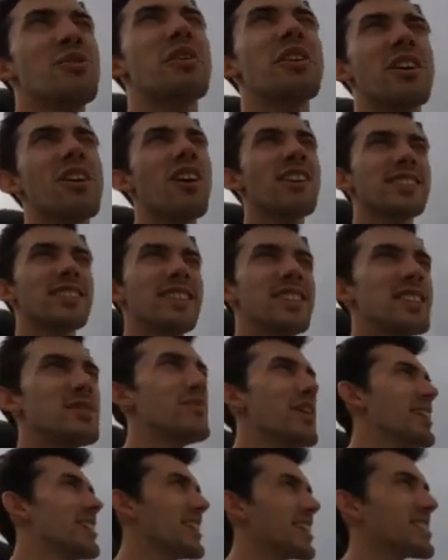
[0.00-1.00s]
where it constantly
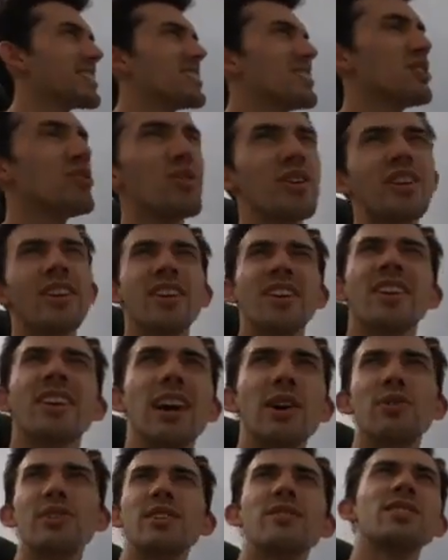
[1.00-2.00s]
smelled like a sewer,
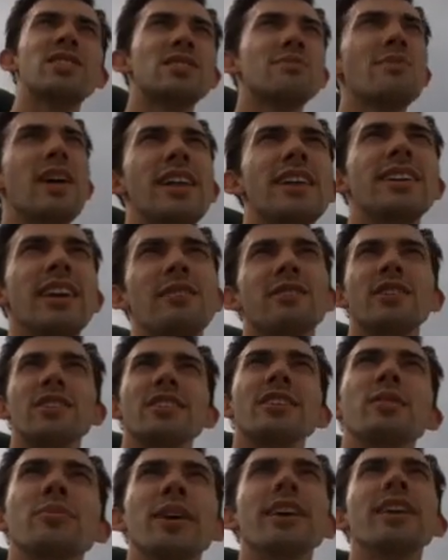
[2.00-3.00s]
I wouldn't even smell it
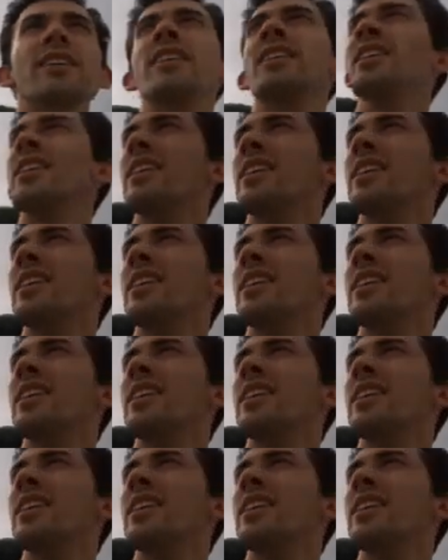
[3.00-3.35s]
after a little bit.